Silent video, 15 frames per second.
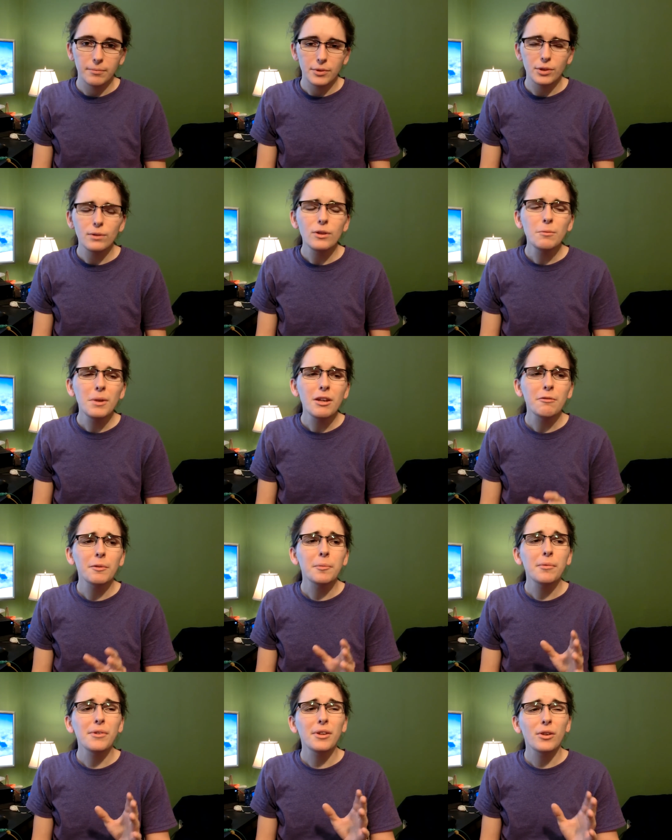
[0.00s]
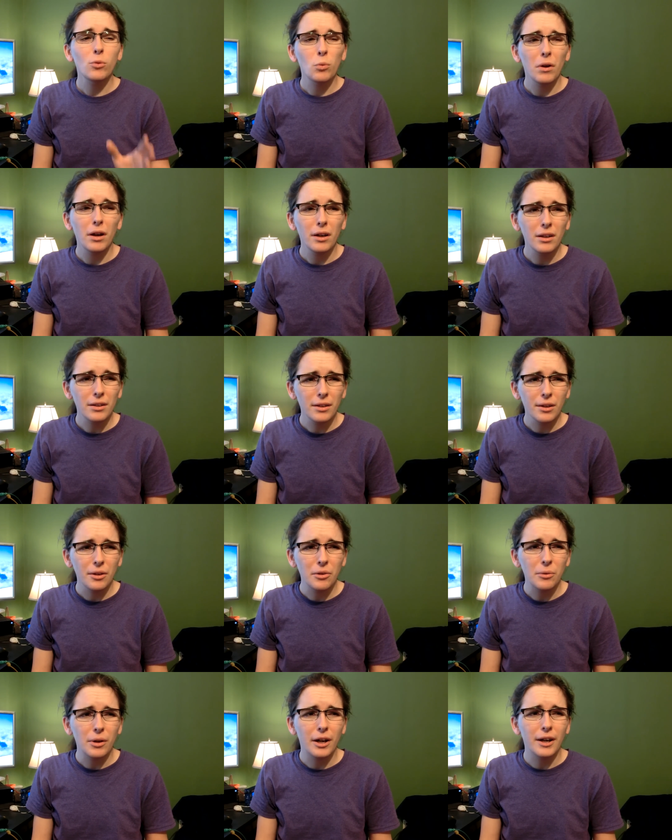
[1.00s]
So you may remember that a while
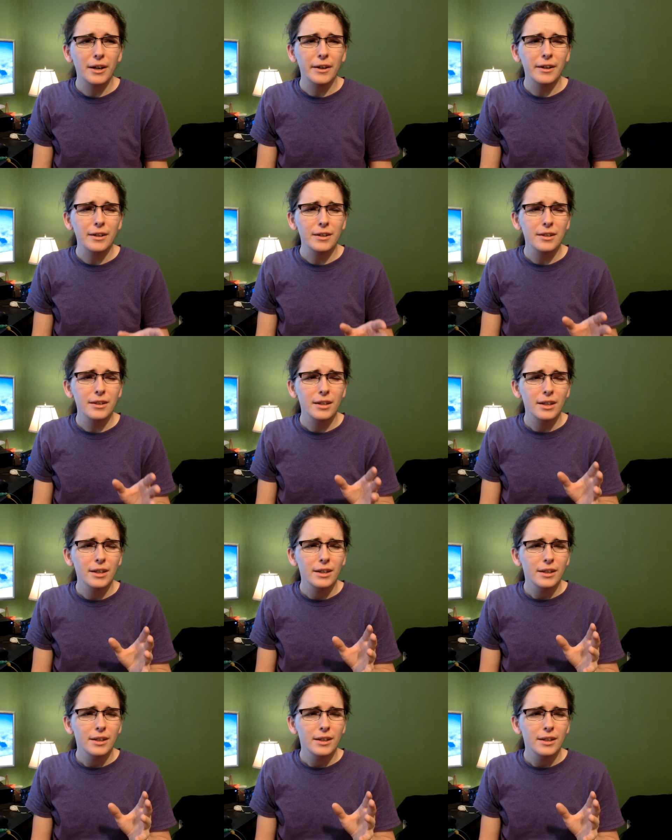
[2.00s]
ago I